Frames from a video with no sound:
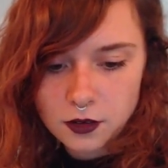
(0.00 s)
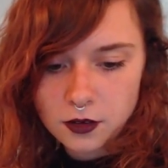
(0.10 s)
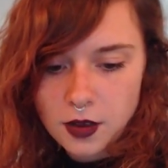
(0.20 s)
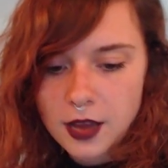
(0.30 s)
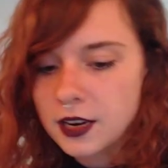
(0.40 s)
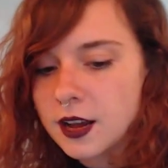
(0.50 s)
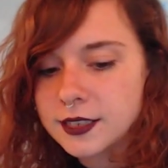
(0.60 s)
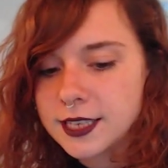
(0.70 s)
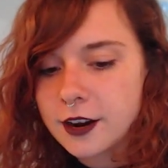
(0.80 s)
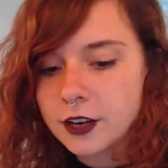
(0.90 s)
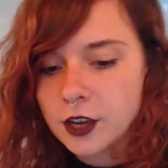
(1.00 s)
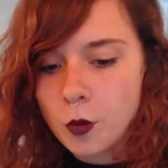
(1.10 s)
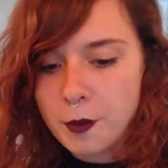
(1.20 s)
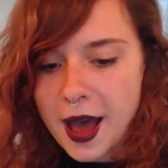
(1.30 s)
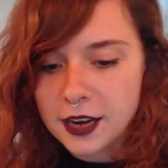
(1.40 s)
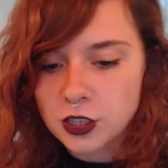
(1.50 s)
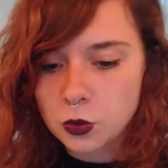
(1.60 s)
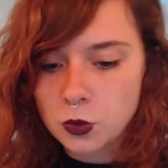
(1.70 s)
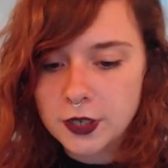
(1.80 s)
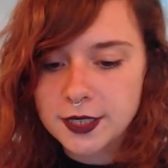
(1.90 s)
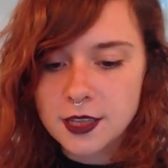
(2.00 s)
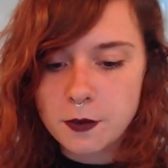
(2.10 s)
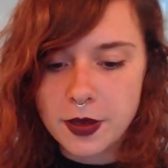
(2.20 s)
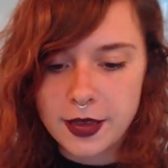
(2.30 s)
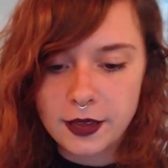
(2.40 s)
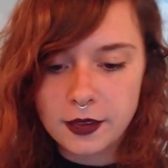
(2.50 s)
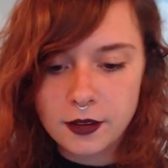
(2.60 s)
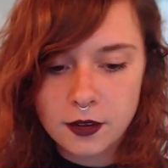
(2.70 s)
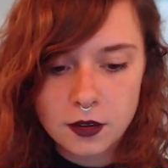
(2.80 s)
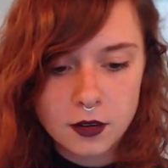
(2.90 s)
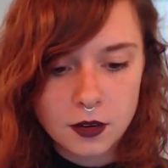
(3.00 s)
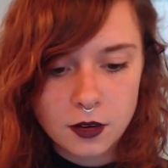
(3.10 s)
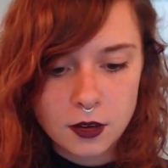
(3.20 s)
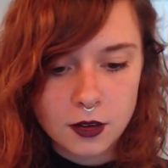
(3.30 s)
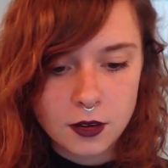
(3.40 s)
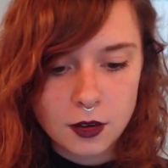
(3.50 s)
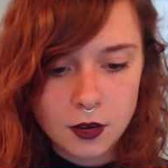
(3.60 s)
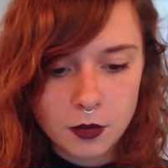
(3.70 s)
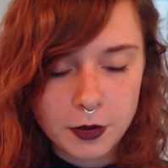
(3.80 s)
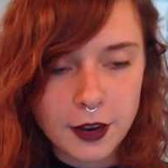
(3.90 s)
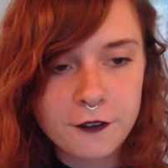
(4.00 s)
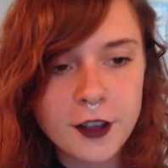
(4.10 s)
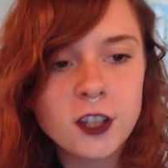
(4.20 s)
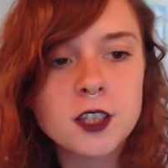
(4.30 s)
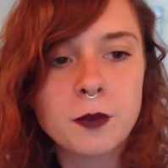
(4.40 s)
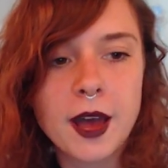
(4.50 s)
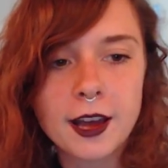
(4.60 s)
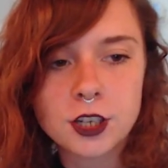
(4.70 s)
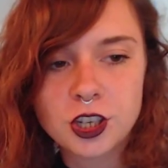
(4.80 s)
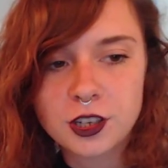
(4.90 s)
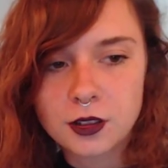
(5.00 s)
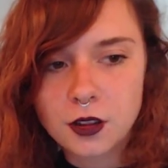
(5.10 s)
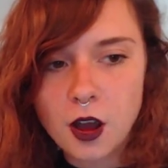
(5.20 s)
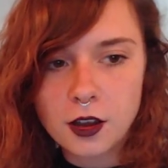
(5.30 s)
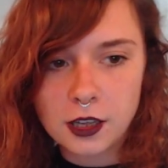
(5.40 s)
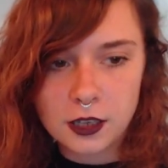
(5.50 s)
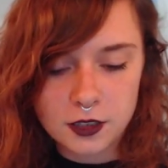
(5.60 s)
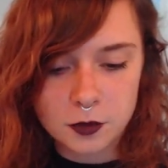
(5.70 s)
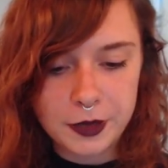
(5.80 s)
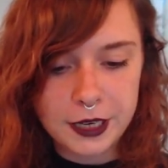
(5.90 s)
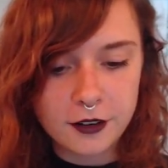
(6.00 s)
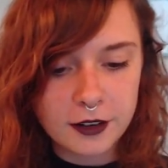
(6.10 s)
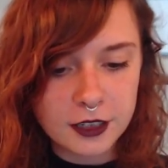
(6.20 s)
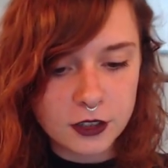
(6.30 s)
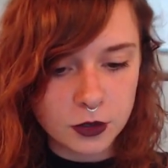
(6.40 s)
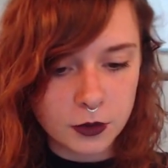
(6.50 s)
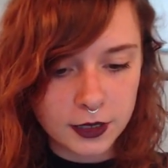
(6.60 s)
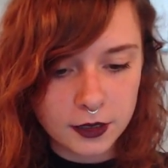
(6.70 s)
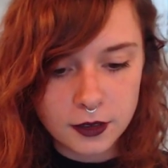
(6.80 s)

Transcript: I did not dare to go back towards the pit, but I felt a passionate longing to peer into it.